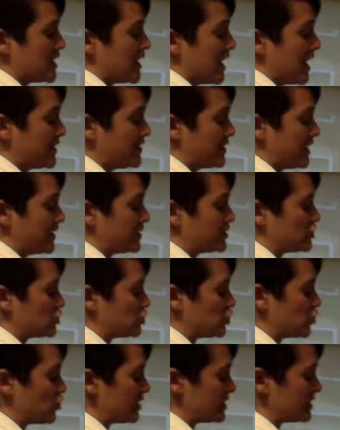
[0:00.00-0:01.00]
and then
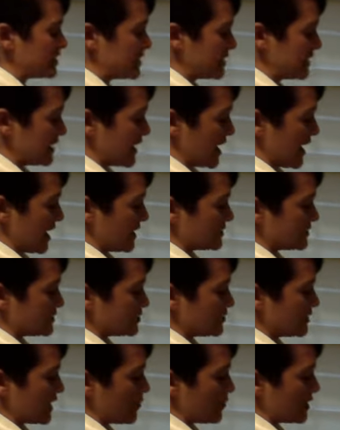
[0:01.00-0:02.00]
twist it again. So
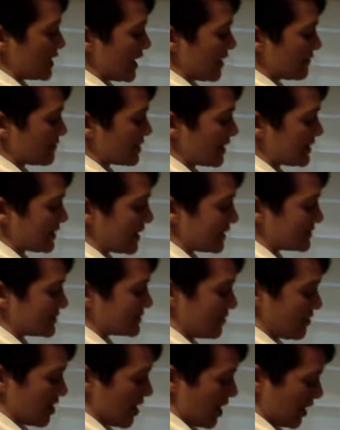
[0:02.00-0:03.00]
now we have that nice
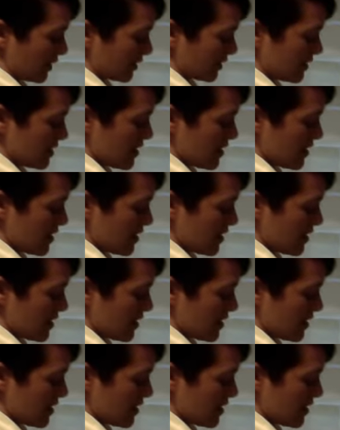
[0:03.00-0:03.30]
lock.